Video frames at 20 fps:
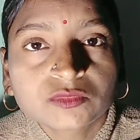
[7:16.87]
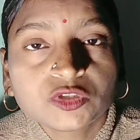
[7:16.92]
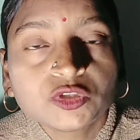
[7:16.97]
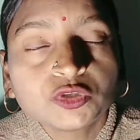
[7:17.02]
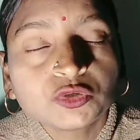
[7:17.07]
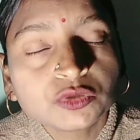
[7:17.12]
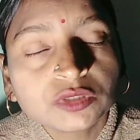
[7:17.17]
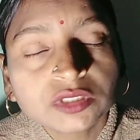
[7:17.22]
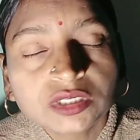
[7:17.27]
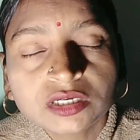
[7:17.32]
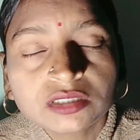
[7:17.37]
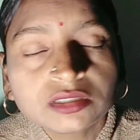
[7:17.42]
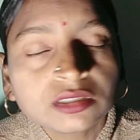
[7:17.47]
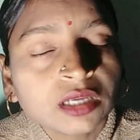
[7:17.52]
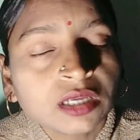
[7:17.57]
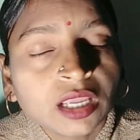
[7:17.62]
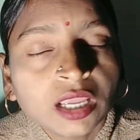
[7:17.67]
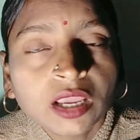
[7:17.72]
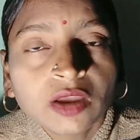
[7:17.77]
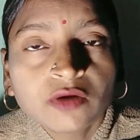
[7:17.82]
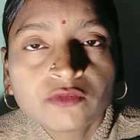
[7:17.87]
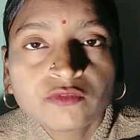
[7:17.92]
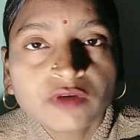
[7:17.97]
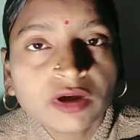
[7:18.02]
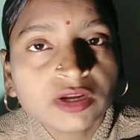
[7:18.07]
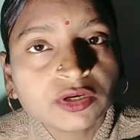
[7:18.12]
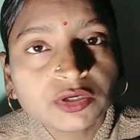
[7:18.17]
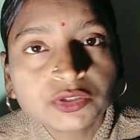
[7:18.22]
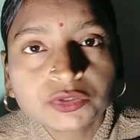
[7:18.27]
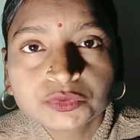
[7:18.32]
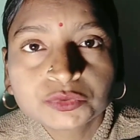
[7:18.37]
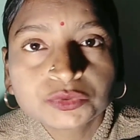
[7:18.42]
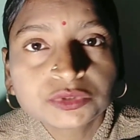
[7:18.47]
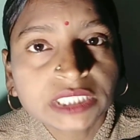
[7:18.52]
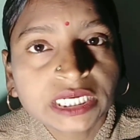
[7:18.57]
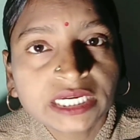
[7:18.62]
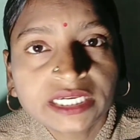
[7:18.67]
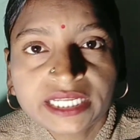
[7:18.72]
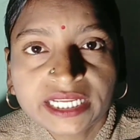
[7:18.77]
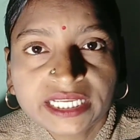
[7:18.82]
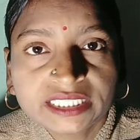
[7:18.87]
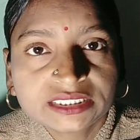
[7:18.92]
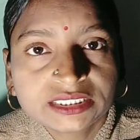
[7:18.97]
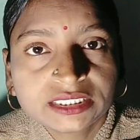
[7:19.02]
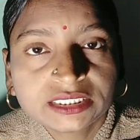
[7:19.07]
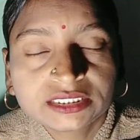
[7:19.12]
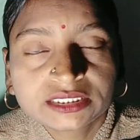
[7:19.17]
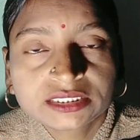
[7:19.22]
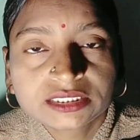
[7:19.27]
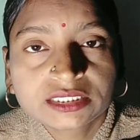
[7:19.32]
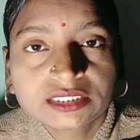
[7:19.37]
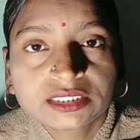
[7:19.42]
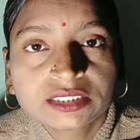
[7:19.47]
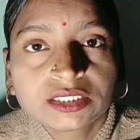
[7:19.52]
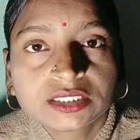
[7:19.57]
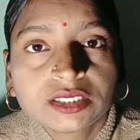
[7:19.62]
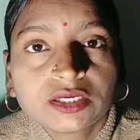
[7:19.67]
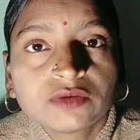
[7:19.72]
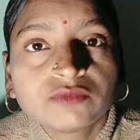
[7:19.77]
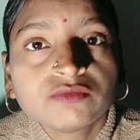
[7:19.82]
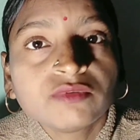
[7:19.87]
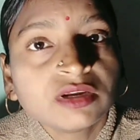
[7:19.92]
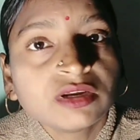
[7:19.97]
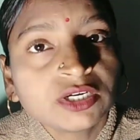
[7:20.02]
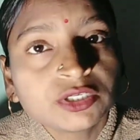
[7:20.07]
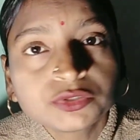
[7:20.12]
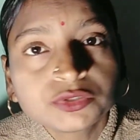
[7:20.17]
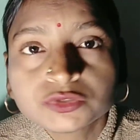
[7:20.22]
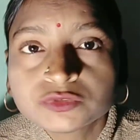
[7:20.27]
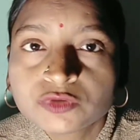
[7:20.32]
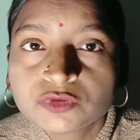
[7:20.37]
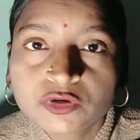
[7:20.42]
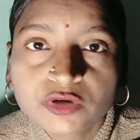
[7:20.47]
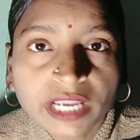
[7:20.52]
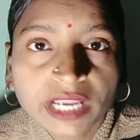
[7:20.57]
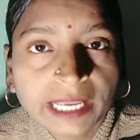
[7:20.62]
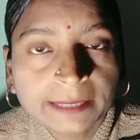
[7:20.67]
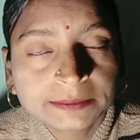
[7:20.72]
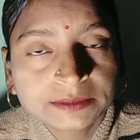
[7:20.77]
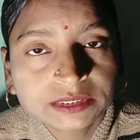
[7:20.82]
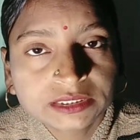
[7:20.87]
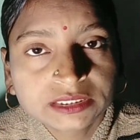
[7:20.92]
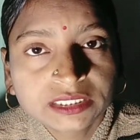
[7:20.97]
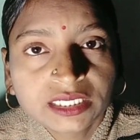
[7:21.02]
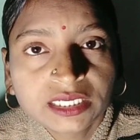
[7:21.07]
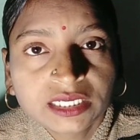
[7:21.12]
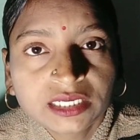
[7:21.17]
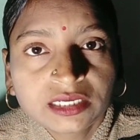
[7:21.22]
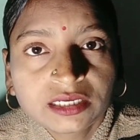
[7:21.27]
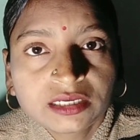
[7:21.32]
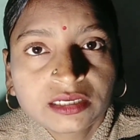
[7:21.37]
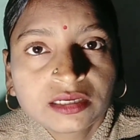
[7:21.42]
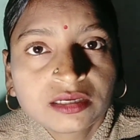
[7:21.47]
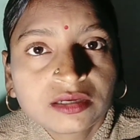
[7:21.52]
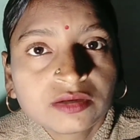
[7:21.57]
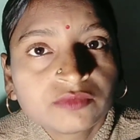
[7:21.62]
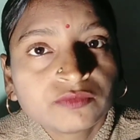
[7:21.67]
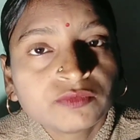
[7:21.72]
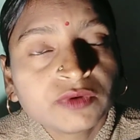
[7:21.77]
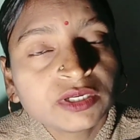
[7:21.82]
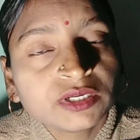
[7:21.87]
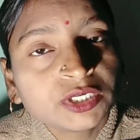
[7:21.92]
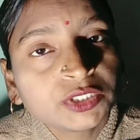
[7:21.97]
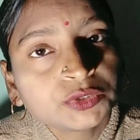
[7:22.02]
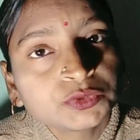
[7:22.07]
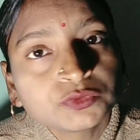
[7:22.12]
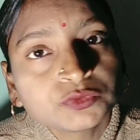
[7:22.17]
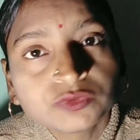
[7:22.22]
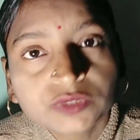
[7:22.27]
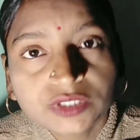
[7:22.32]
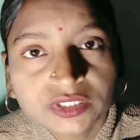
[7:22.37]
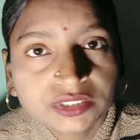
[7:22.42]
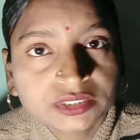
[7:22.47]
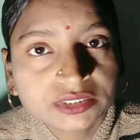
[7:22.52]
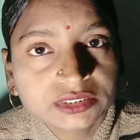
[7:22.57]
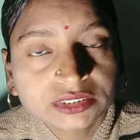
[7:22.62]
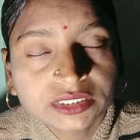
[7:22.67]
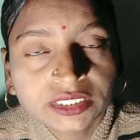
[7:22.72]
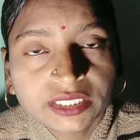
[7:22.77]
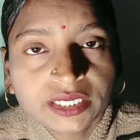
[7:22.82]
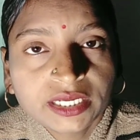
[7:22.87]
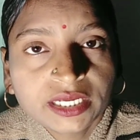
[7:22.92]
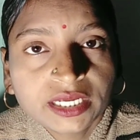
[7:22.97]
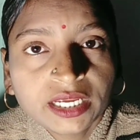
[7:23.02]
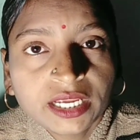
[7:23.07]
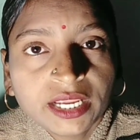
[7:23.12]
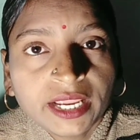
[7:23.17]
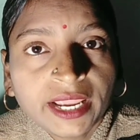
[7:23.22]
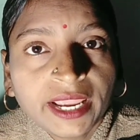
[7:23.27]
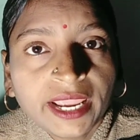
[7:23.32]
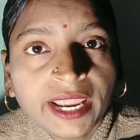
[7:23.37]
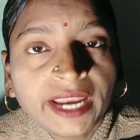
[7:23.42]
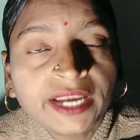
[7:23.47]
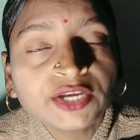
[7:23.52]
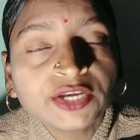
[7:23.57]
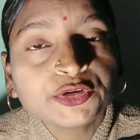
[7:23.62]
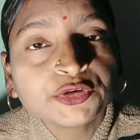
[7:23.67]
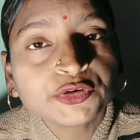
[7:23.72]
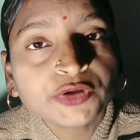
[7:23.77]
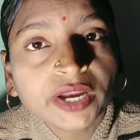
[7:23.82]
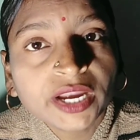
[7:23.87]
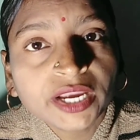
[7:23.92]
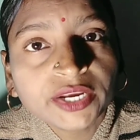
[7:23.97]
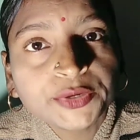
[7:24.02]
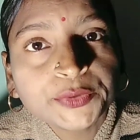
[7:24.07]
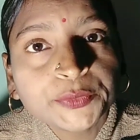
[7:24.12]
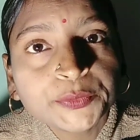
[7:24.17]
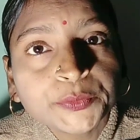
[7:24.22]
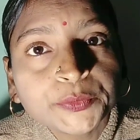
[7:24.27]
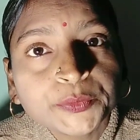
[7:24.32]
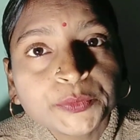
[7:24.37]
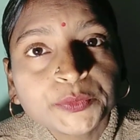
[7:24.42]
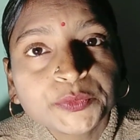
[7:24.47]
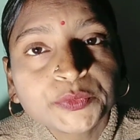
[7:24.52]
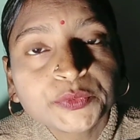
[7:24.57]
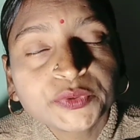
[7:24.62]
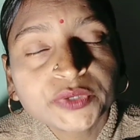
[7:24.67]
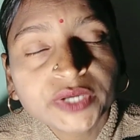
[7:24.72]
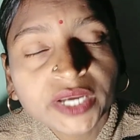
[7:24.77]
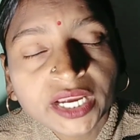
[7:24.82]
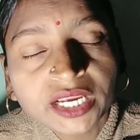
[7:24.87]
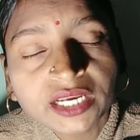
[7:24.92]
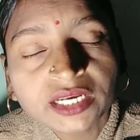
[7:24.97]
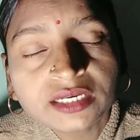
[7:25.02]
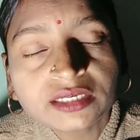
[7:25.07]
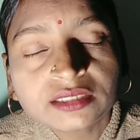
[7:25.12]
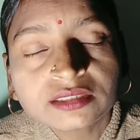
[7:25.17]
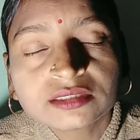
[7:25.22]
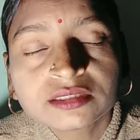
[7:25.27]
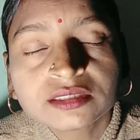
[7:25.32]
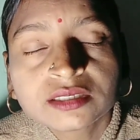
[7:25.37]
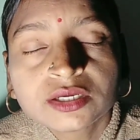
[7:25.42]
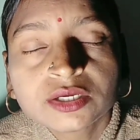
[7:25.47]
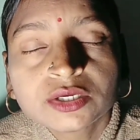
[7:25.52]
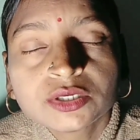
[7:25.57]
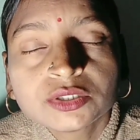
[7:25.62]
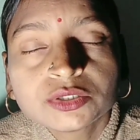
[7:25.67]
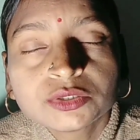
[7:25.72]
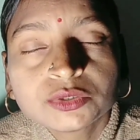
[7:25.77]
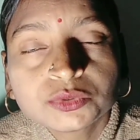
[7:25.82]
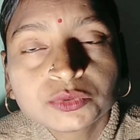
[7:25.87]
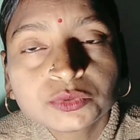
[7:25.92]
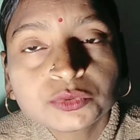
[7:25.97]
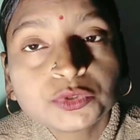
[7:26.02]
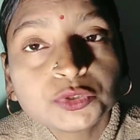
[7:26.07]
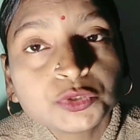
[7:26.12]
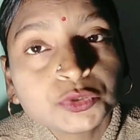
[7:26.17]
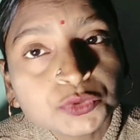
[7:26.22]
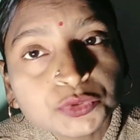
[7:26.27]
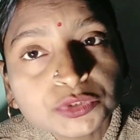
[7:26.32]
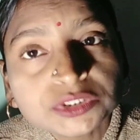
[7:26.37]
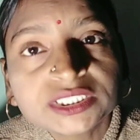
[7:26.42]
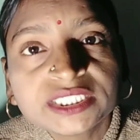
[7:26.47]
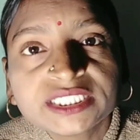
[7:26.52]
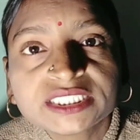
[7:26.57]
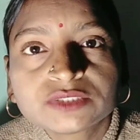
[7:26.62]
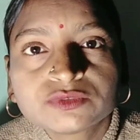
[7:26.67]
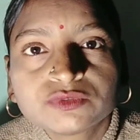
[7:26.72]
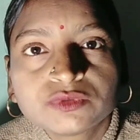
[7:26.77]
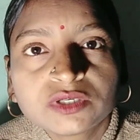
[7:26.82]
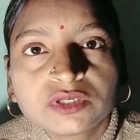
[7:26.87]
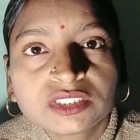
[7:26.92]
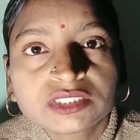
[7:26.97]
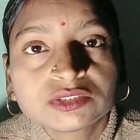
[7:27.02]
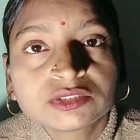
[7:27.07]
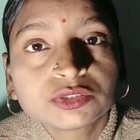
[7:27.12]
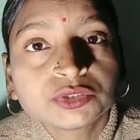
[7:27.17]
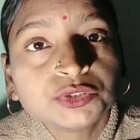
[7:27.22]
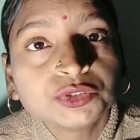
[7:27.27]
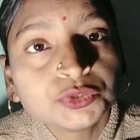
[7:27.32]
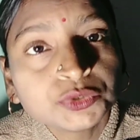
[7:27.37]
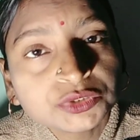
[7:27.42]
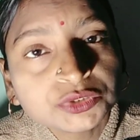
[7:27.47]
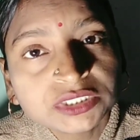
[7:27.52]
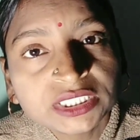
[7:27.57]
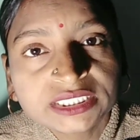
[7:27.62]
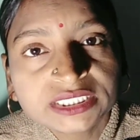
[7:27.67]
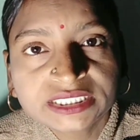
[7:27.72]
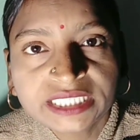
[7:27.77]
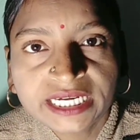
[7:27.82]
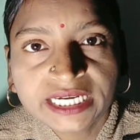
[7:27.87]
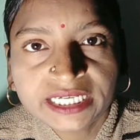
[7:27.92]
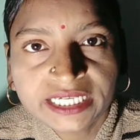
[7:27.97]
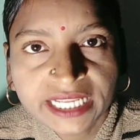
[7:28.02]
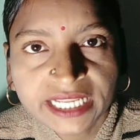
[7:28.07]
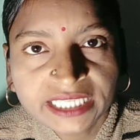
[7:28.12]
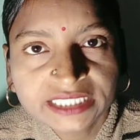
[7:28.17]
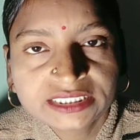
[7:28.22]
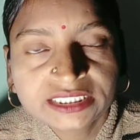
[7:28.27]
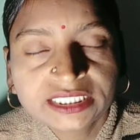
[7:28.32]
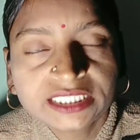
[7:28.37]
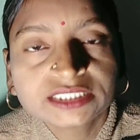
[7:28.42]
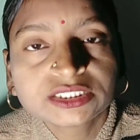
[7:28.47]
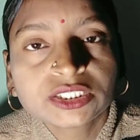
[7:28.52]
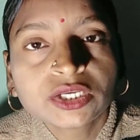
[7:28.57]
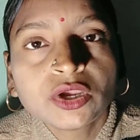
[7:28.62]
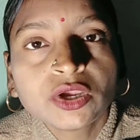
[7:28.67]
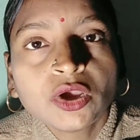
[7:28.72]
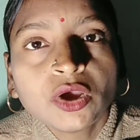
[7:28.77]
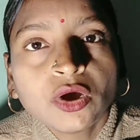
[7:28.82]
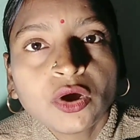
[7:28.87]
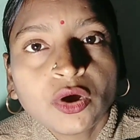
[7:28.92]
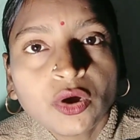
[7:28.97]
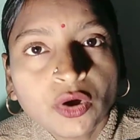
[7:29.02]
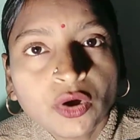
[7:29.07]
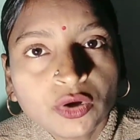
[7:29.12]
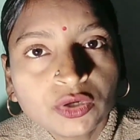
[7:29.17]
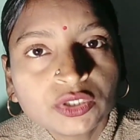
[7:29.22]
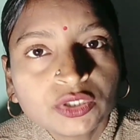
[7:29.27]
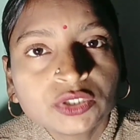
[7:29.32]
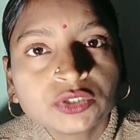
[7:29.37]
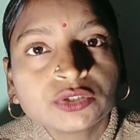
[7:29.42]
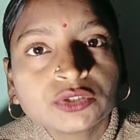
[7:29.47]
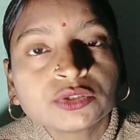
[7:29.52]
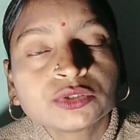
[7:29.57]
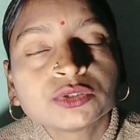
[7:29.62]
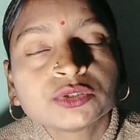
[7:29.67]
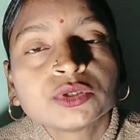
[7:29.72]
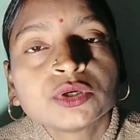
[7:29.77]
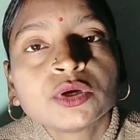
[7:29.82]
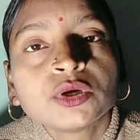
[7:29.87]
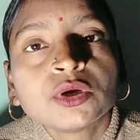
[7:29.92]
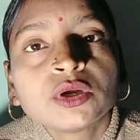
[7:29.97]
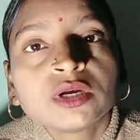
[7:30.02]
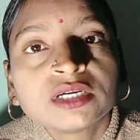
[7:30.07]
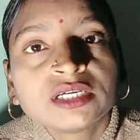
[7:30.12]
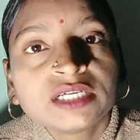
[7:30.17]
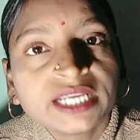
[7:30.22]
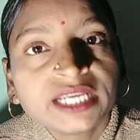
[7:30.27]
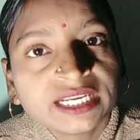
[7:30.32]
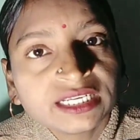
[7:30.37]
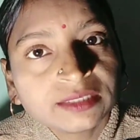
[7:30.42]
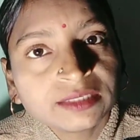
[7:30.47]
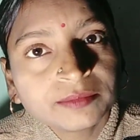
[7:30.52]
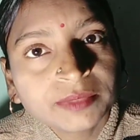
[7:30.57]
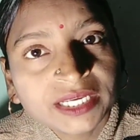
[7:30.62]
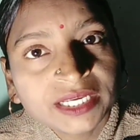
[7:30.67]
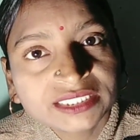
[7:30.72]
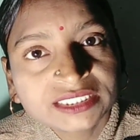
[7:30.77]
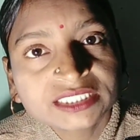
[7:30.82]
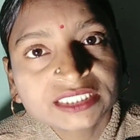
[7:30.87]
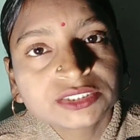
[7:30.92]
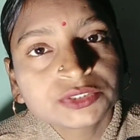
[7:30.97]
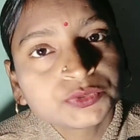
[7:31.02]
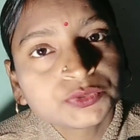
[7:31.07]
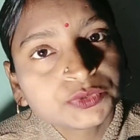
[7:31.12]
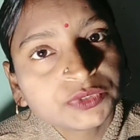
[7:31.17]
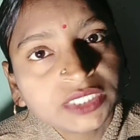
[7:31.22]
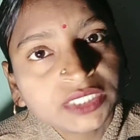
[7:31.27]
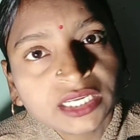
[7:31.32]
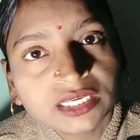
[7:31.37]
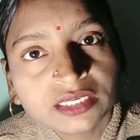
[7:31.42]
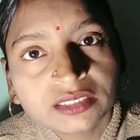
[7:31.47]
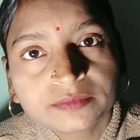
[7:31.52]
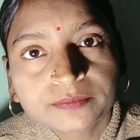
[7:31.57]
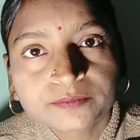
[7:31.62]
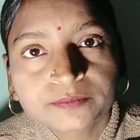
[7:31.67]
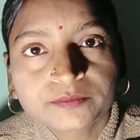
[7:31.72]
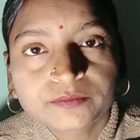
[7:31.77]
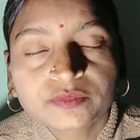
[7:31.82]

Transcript: you learn one or two sentences, one or two vocabs, one or two words, and try to, try to use these words, use these sentences on your daily basis routine.